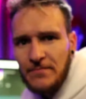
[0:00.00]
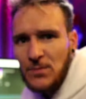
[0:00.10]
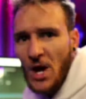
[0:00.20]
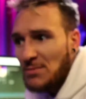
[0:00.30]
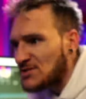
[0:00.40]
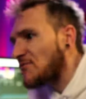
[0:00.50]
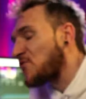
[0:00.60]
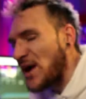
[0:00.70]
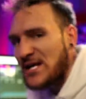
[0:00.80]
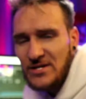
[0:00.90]
I was
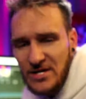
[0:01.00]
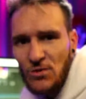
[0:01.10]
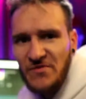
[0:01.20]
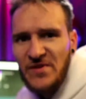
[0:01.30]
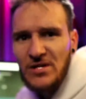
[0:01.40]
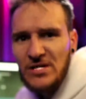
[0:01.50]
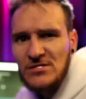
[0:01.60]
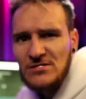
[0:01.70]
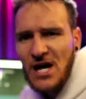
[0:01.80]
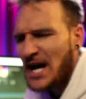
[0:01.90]
afraid to deal with feelings.
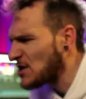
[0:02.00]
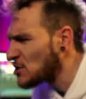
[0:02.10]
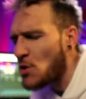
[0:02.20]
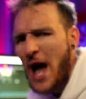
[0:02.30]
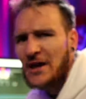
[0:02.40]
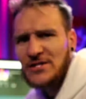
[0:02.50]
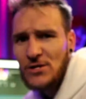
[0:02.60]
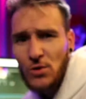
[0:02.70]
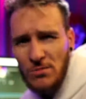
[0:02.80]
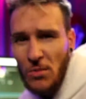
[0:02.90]
I didn't know how to deal
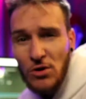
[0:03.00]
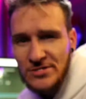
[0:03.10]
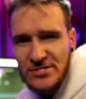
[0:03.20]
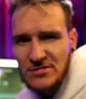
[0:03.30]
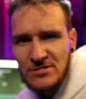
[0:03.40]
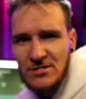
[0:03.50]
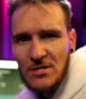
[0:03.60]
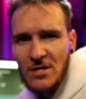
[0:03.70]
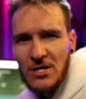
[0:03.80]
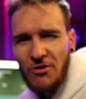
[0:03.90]
with emotions.
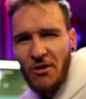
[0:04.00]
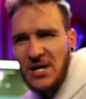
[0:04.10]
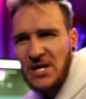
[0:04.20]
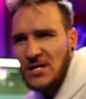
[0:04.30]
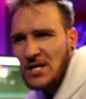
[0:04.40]
You know what I mean?